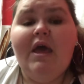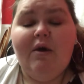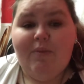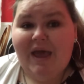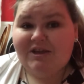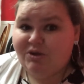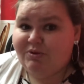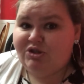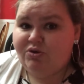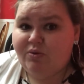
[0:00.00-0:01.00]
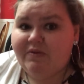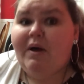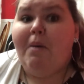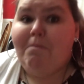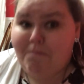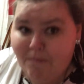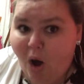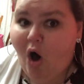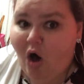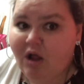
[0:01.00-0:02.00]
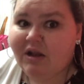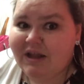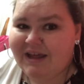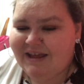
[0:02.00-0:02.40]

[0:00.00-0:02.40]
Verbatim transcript: we actually went to the mall.